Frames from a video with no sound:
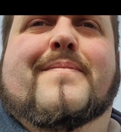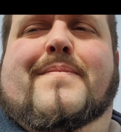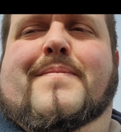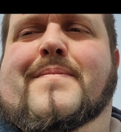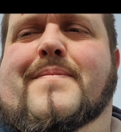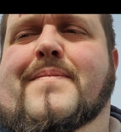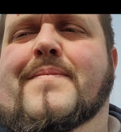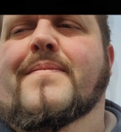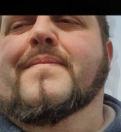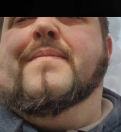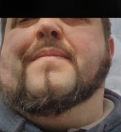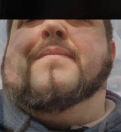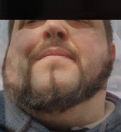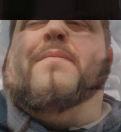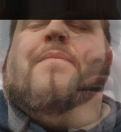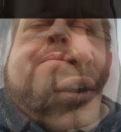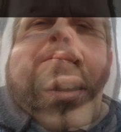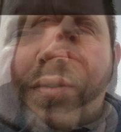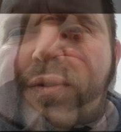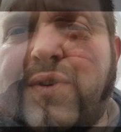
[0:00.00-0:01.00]
Right
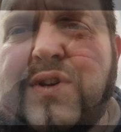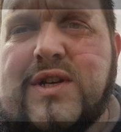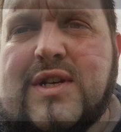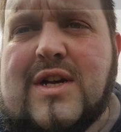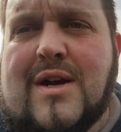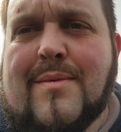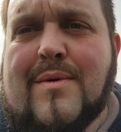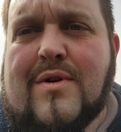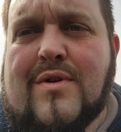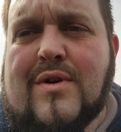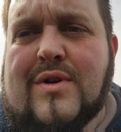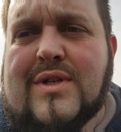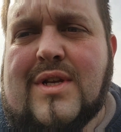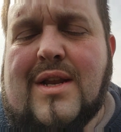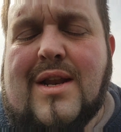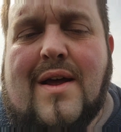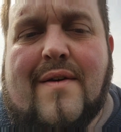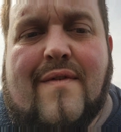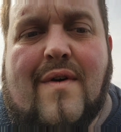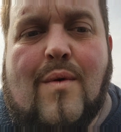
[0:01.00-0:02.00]
guys, we've just come across
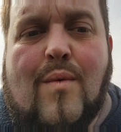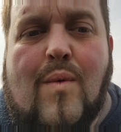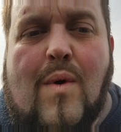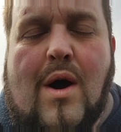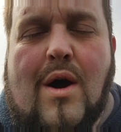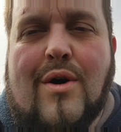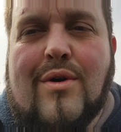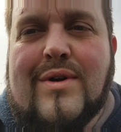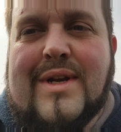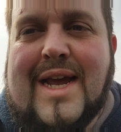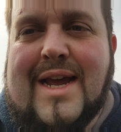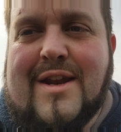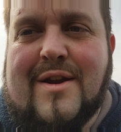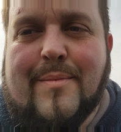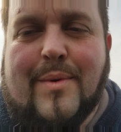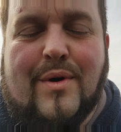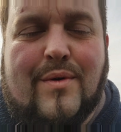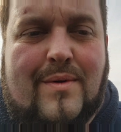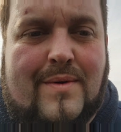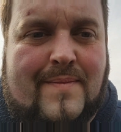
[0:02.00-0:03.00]
another wild
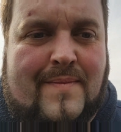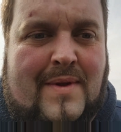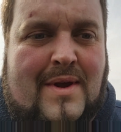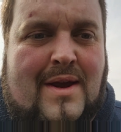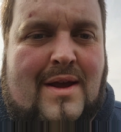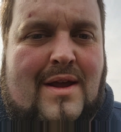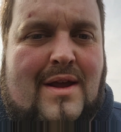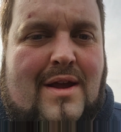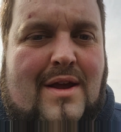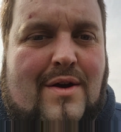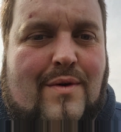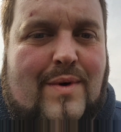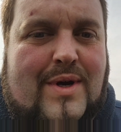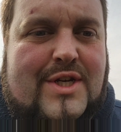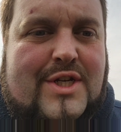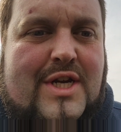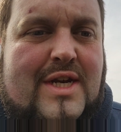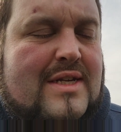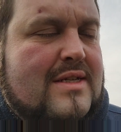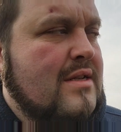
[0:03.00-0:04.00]
edible,
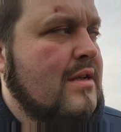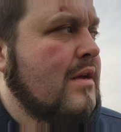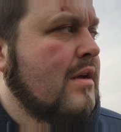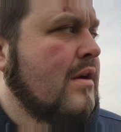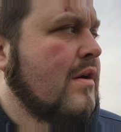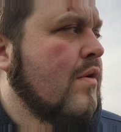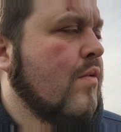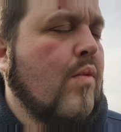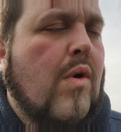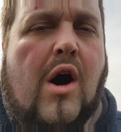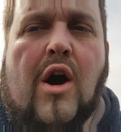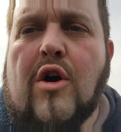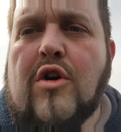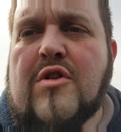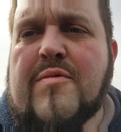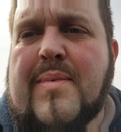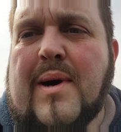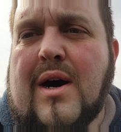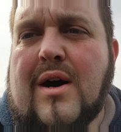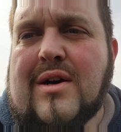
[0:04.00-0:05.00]
which is
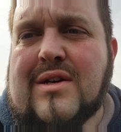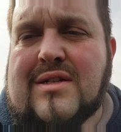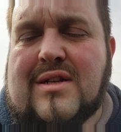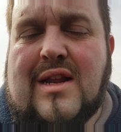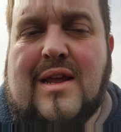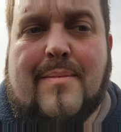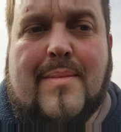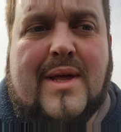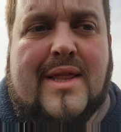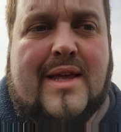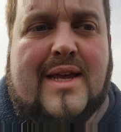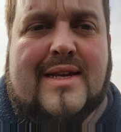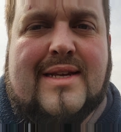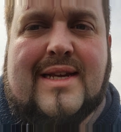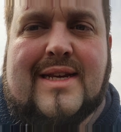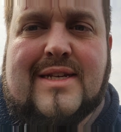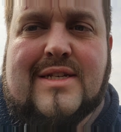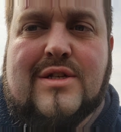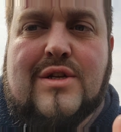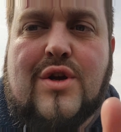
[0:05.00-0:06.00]
wild parsley, but there
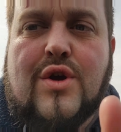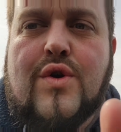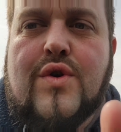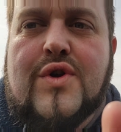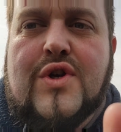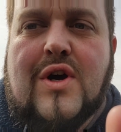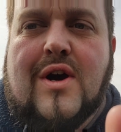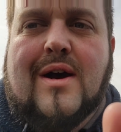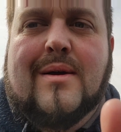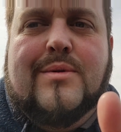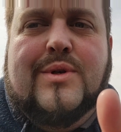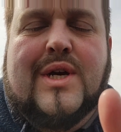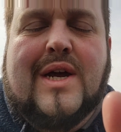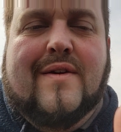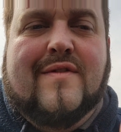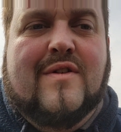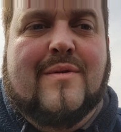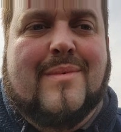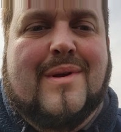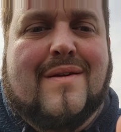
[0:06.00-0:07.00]
is 2 types you
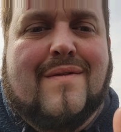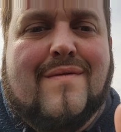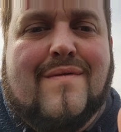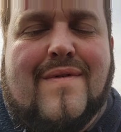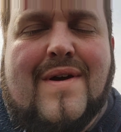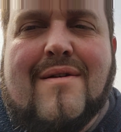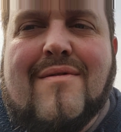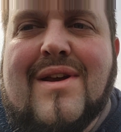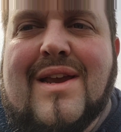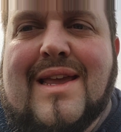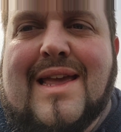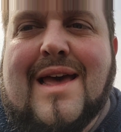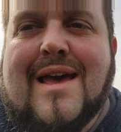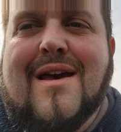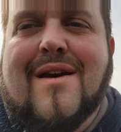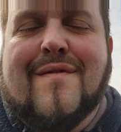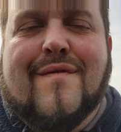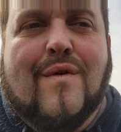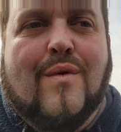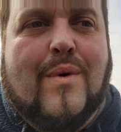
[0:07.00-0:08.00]
have to be very
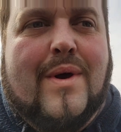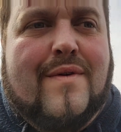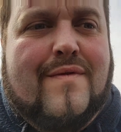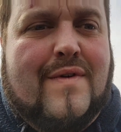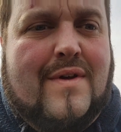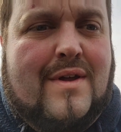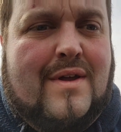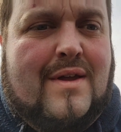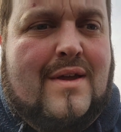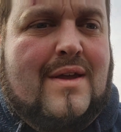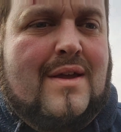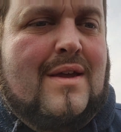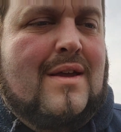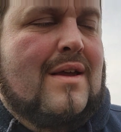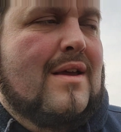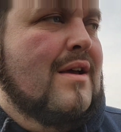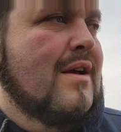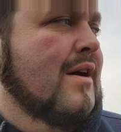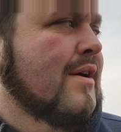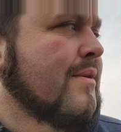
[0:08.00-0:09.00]
careful with,
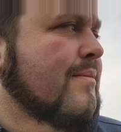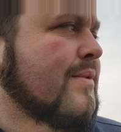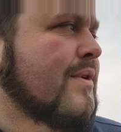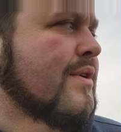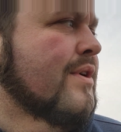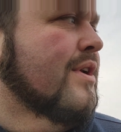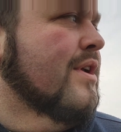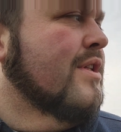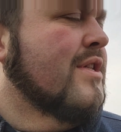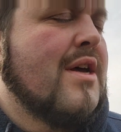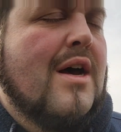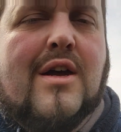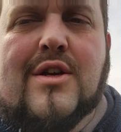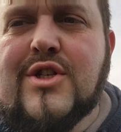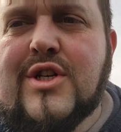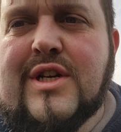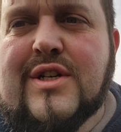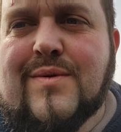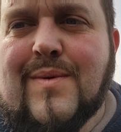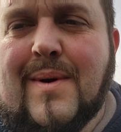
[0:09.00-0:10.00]
and I'm not going to
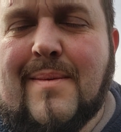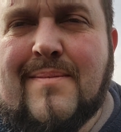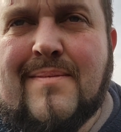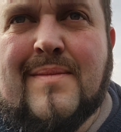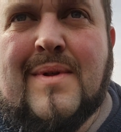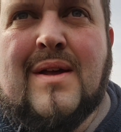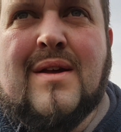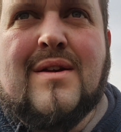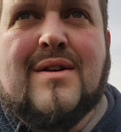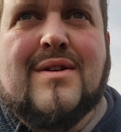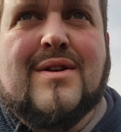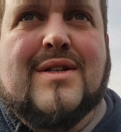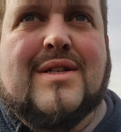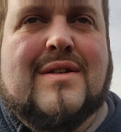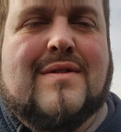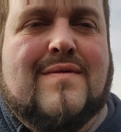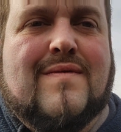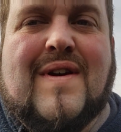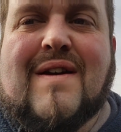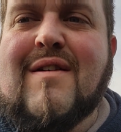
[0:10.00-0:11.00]
touch this one because
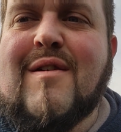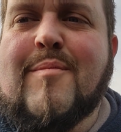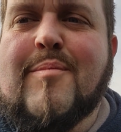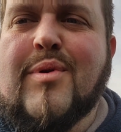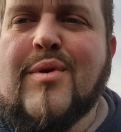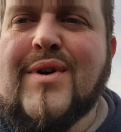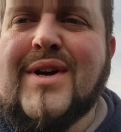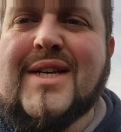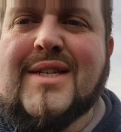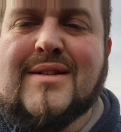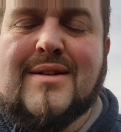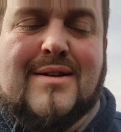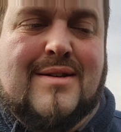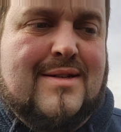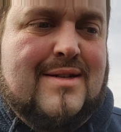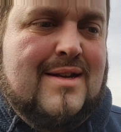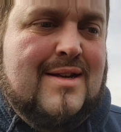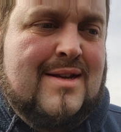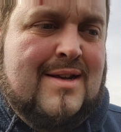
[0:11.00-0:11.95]
it's very poisonous